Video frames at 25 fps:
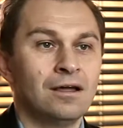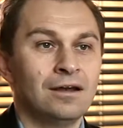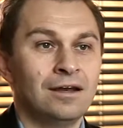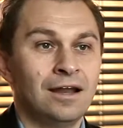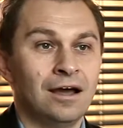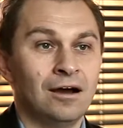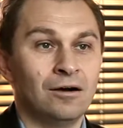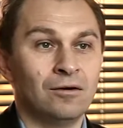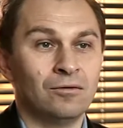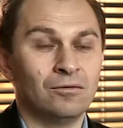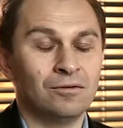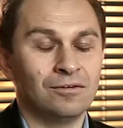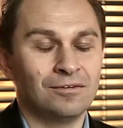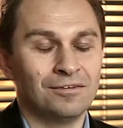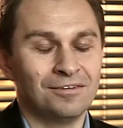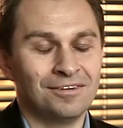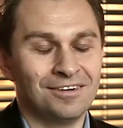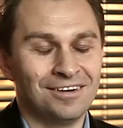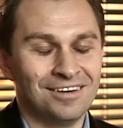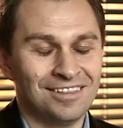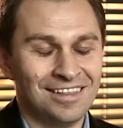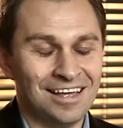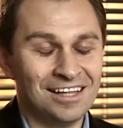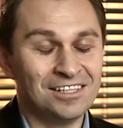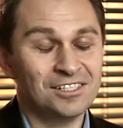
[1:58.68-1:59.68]
Now,
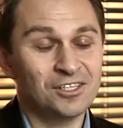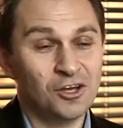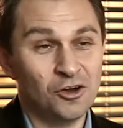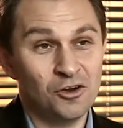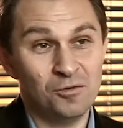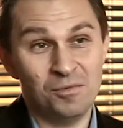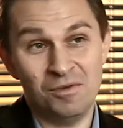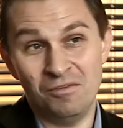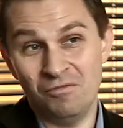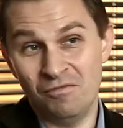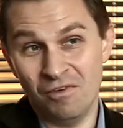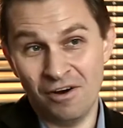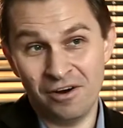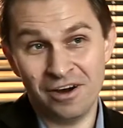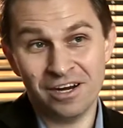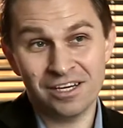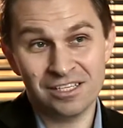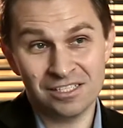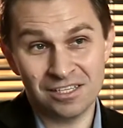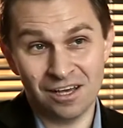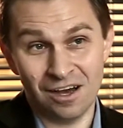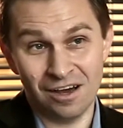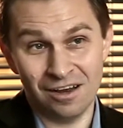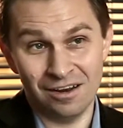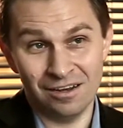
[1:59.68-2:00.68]
that's going to be very
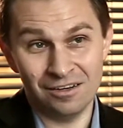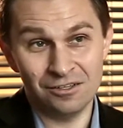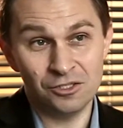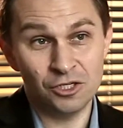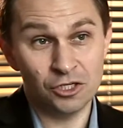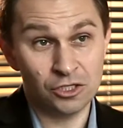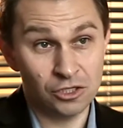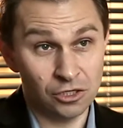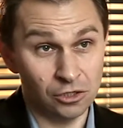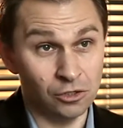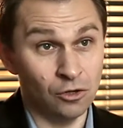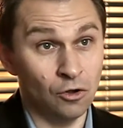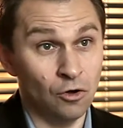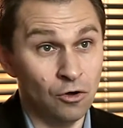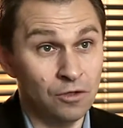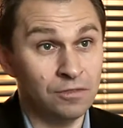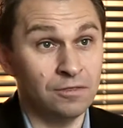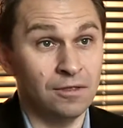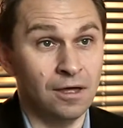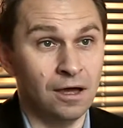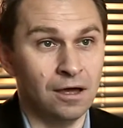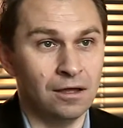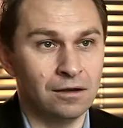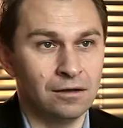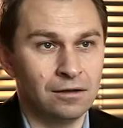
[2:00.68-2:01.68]
exciting just to learn
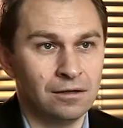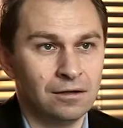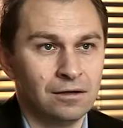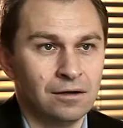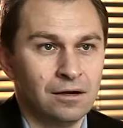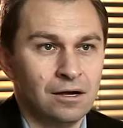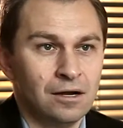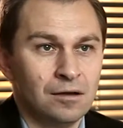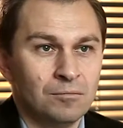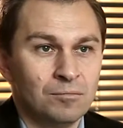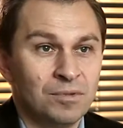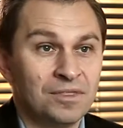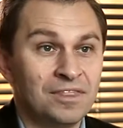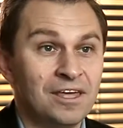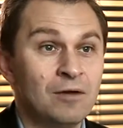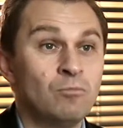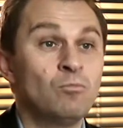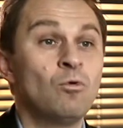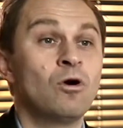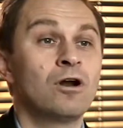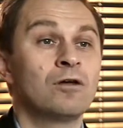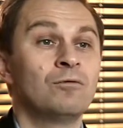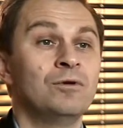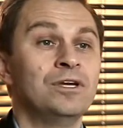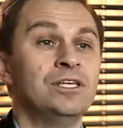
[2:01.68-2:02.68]
that. But then
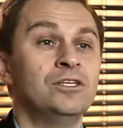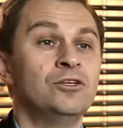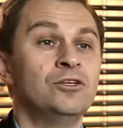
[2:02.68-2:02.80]
what do we